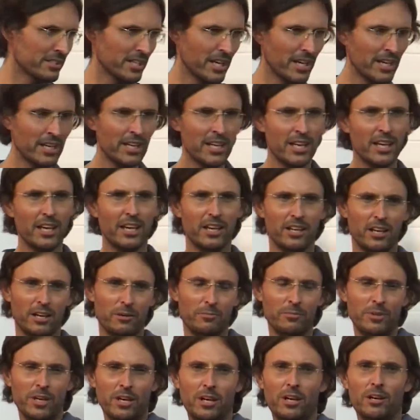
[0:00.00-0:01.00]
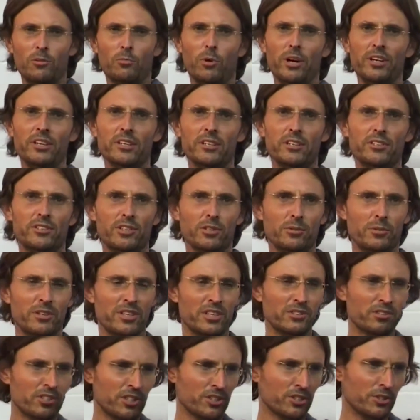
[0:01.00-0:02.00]
say. I'm wanting to deal with
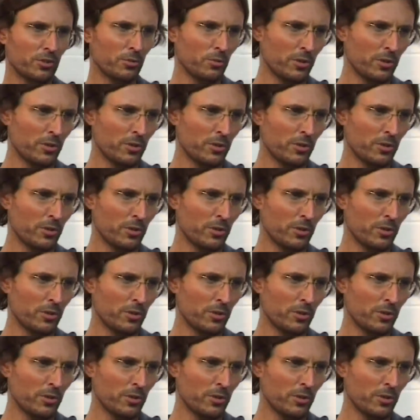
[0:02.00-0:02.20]
this issue